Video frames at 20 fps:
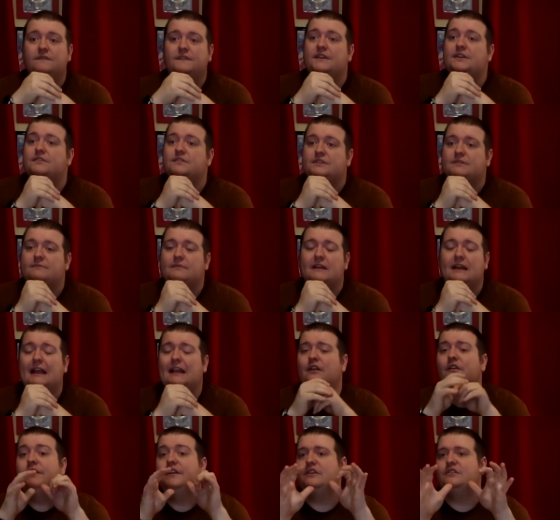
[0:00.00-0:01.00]
If they do some,
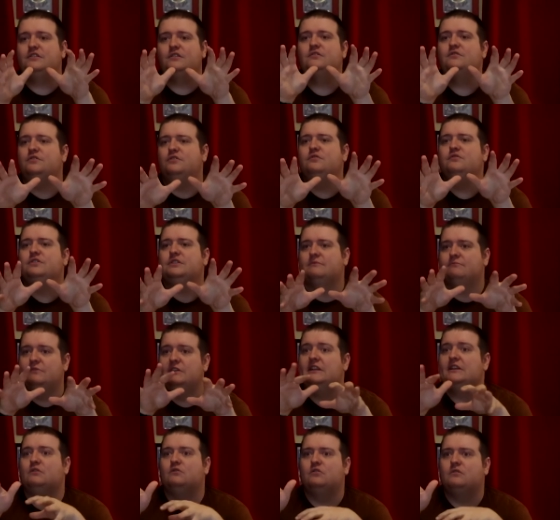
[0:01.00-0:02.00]
I know they do do some
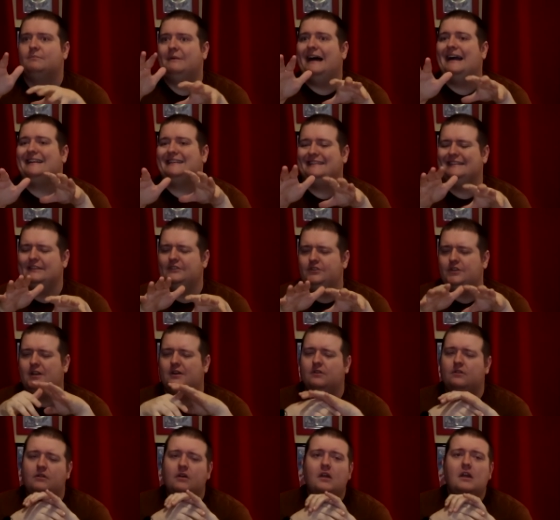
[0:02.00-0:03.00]
really cool boxes in
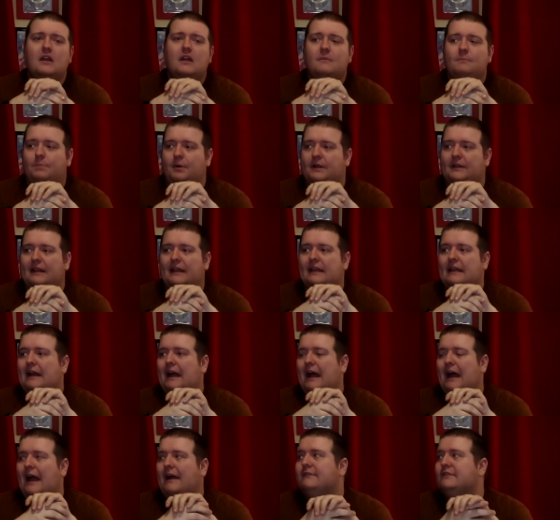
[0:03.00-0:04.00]
general, but like
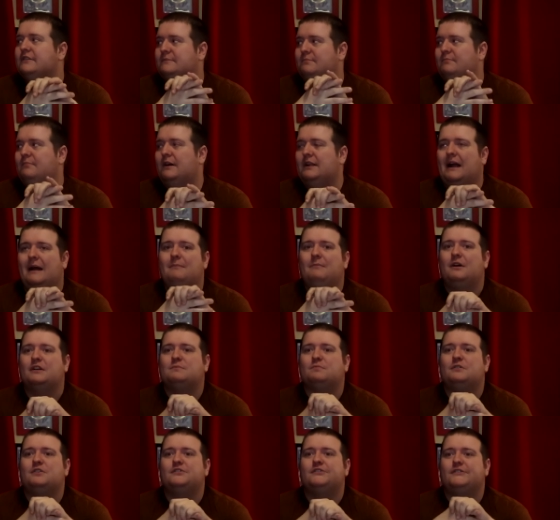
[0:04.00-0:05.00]
I was, mu I'm
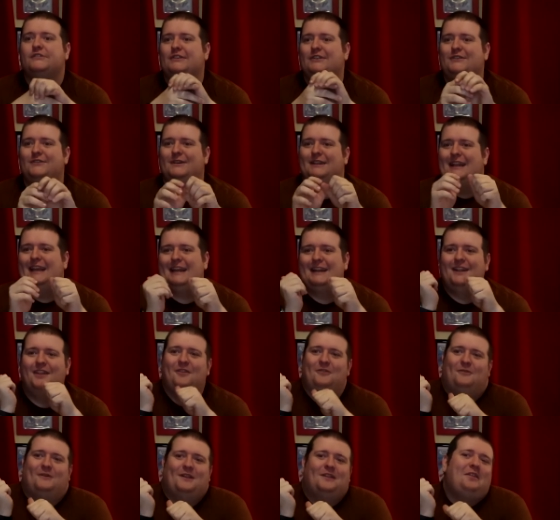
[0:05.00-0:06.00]
much more interested in doing like
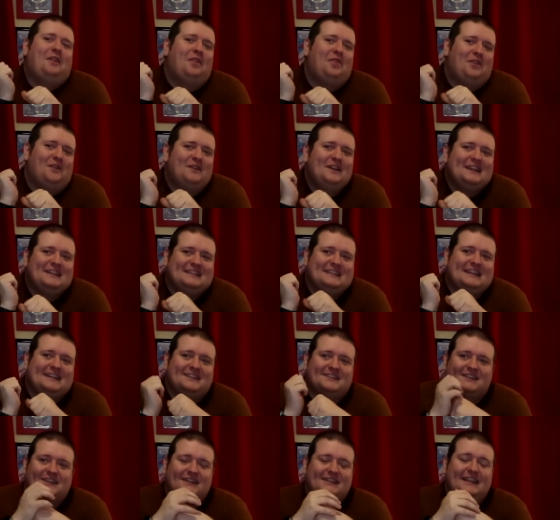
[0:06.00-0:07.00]
another one of the
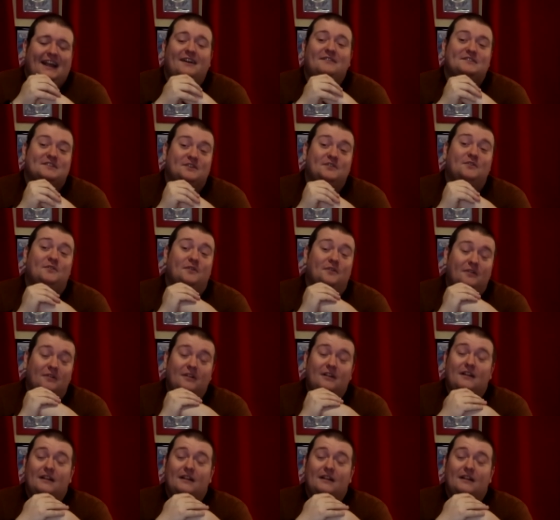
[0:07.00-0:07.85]
36er because that was cool.